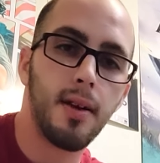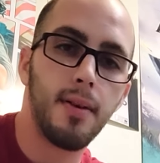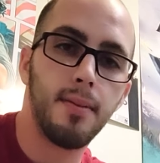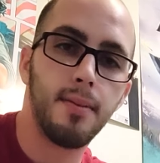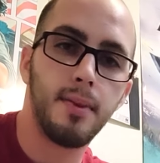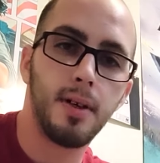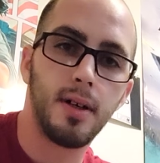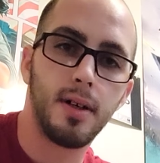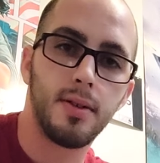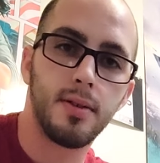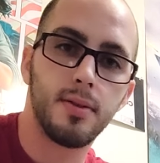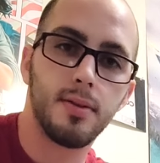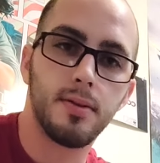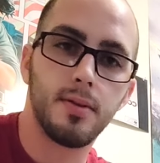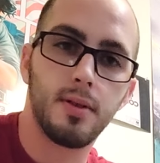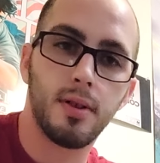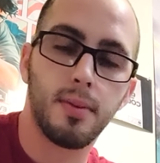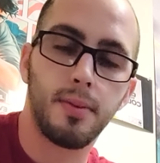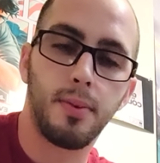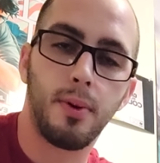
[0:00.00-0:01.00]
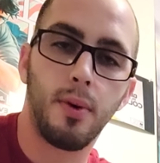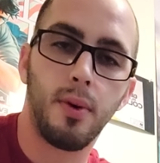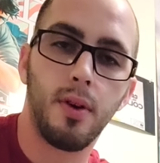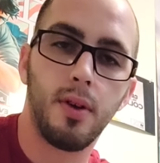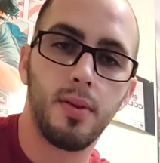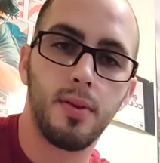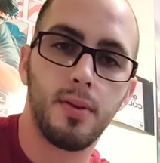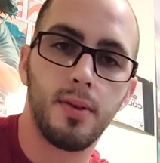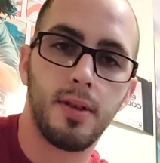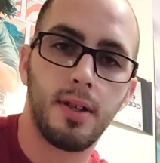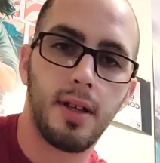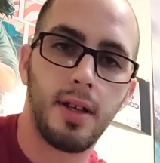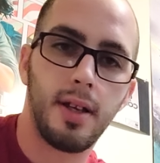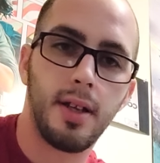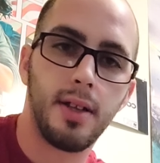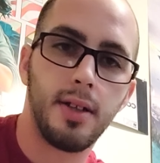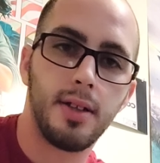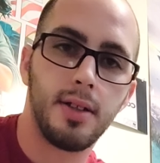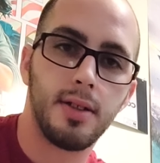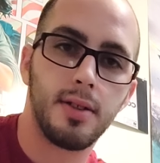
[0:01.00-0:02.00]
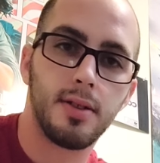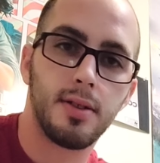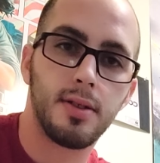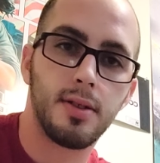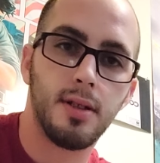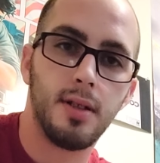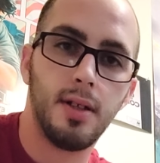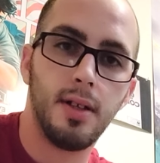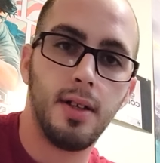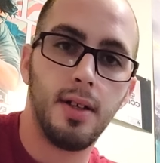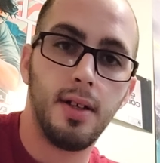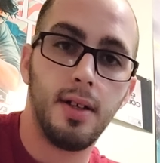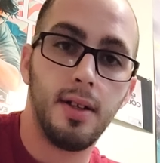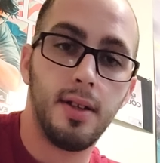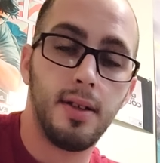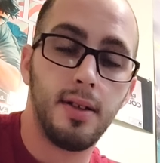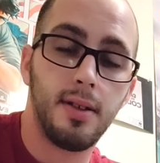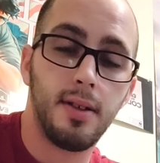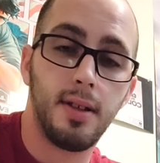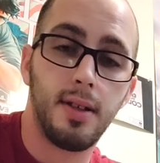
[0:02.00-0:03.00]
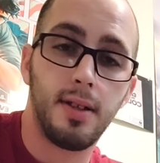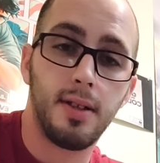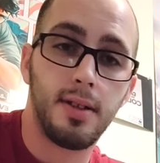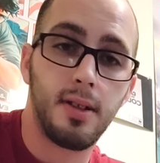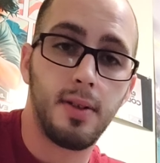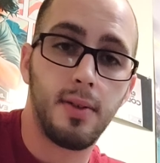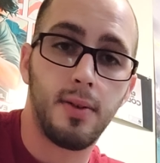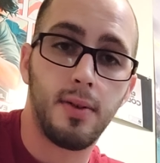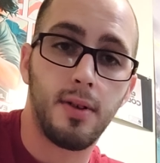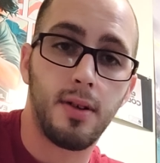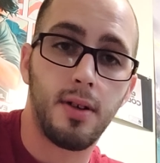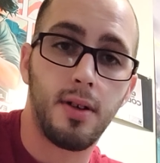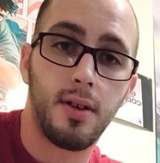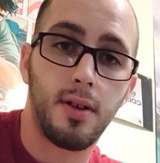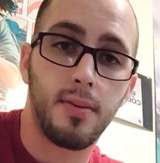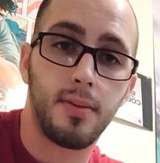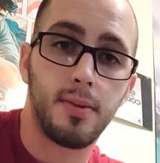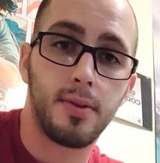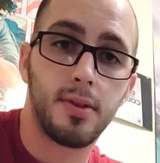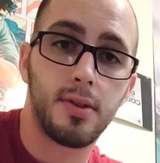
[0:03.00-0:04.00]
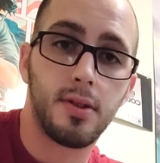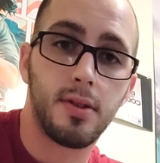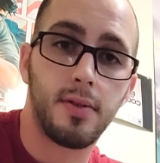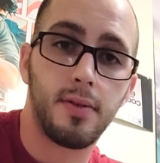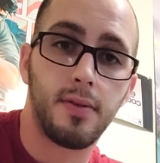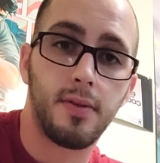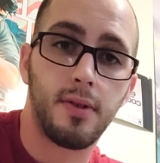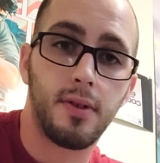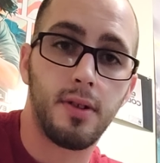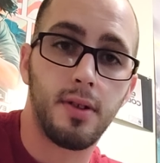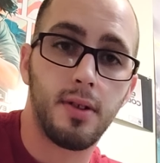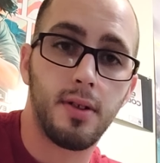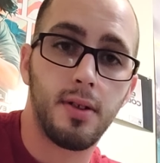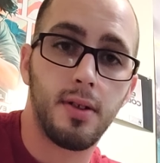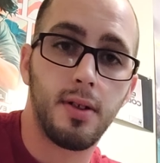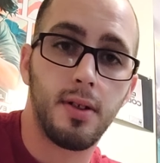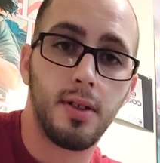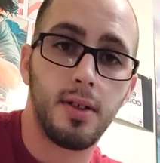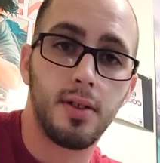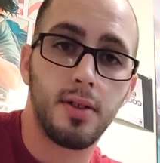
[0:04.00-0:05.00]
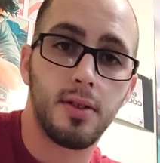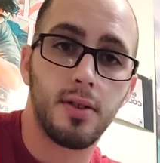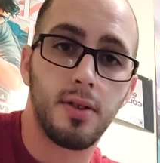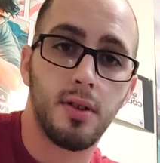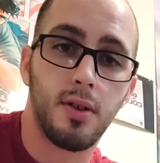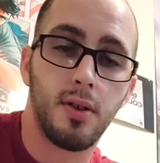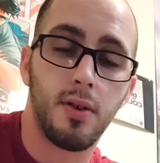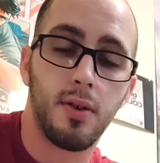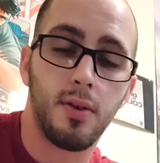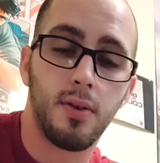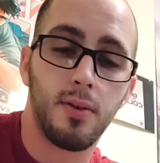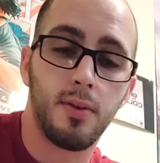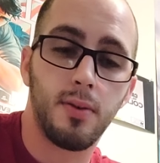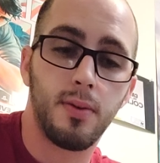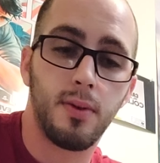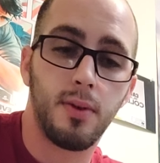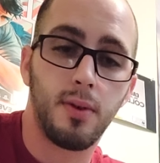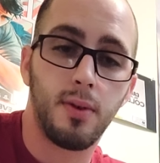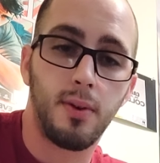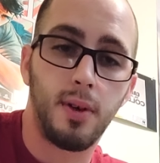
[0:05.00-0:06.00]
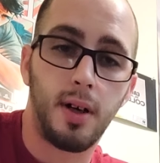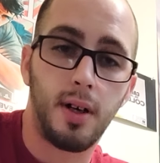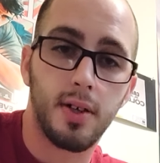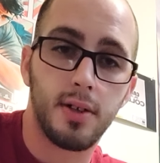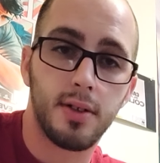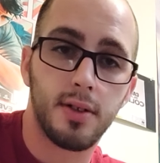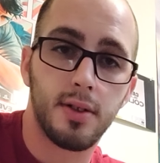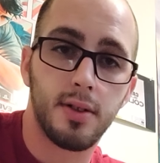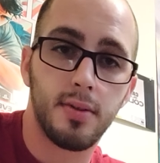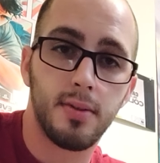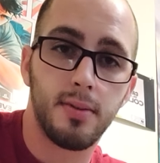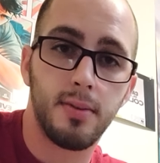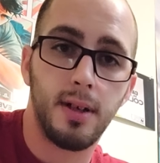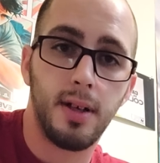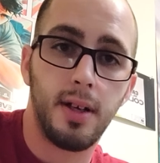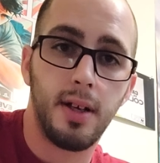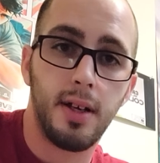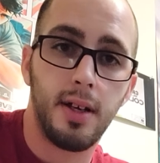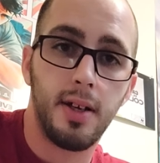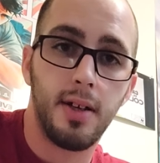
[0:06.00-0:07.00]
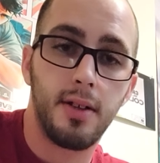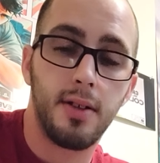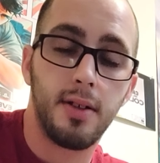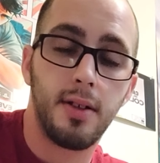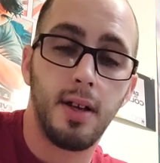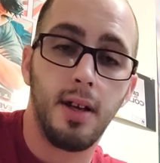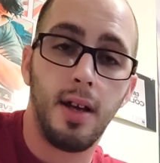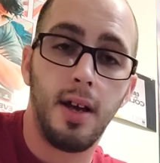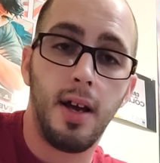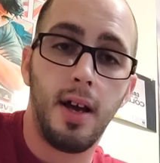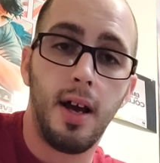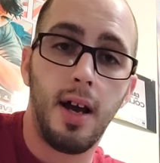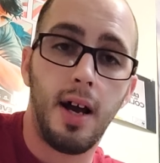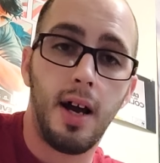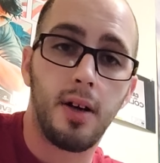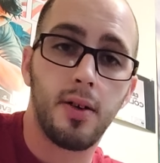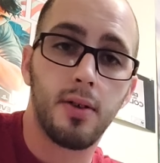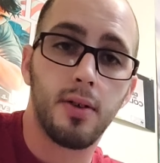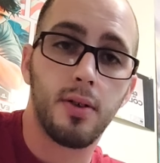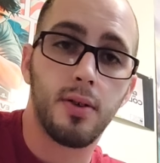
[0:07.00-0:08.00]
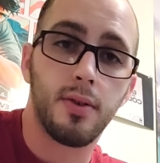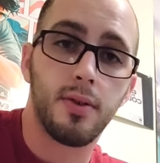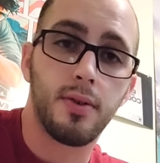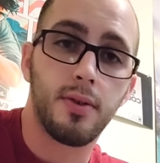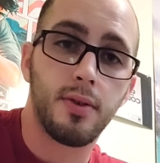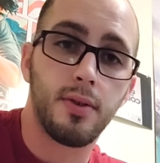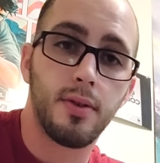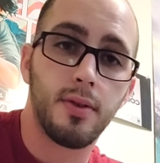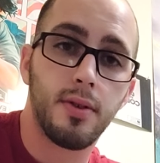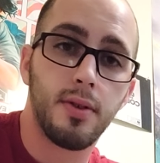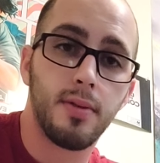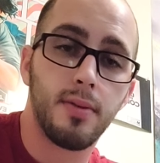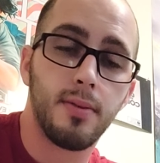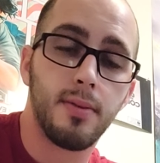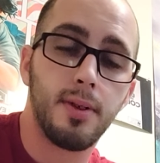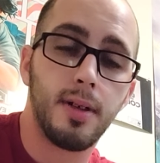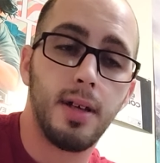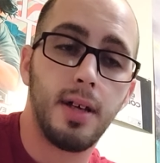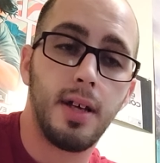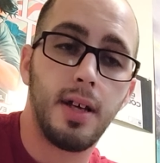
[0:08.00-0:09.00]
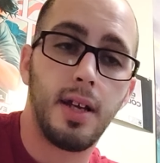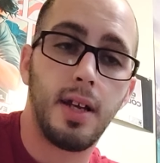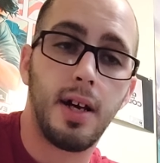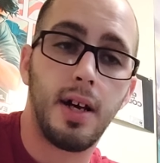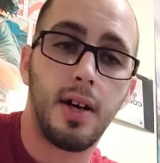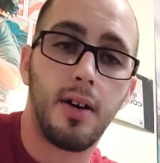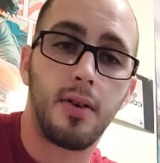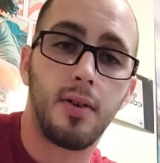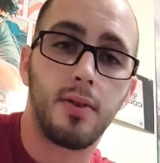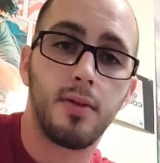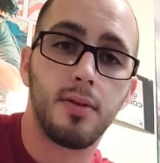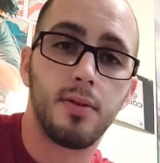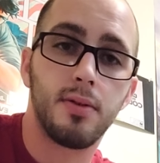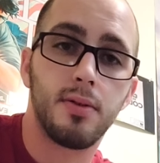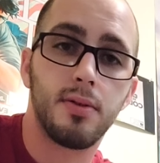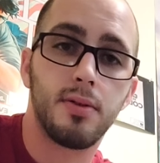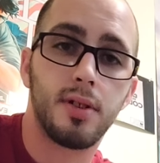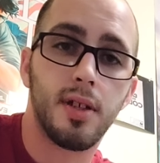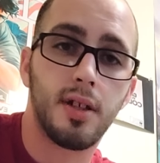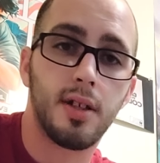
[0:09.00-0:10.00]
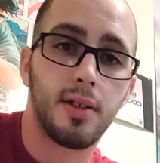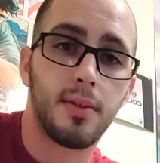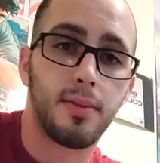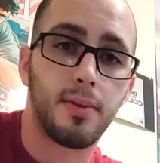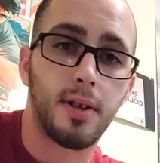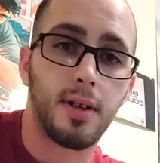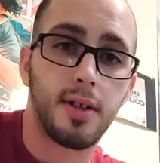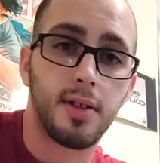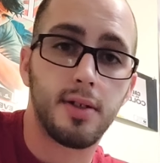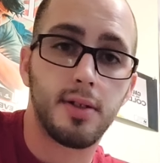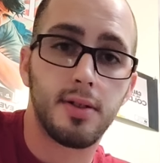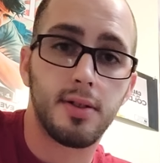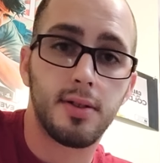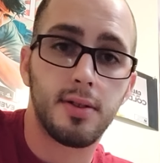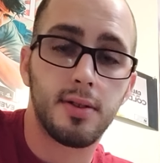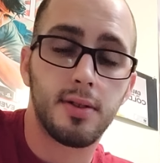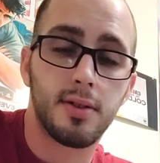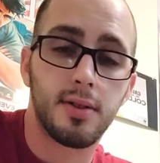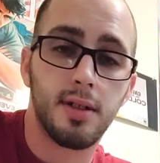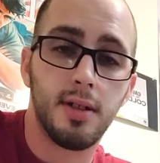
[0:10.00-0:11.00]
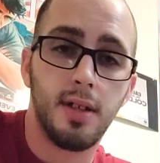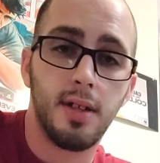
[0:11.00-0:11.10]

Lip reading: But the point with that is that they were 100% free. And so we'll wash them, and I'll go through them, and I'll check the prices.